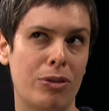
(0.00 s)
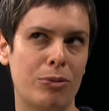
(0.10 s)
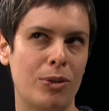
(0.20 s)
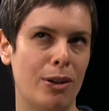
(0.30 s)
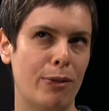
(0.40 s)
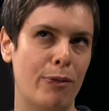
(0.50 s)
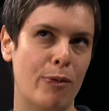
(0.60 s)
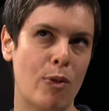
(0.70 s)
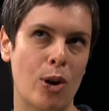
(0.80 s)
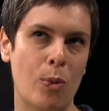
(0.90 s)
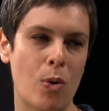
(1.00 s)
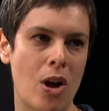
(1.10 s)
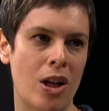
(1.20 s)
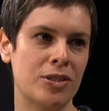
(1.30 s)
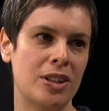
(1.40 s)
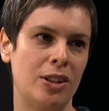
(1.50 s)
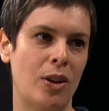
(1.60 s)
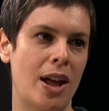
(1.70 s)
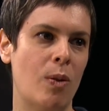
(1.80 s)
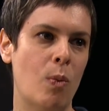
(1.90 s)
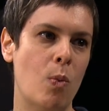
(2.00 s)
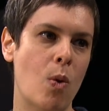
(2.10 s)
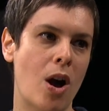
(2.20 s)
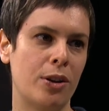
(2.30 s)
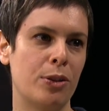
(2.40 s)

three or four walls and you kind of walk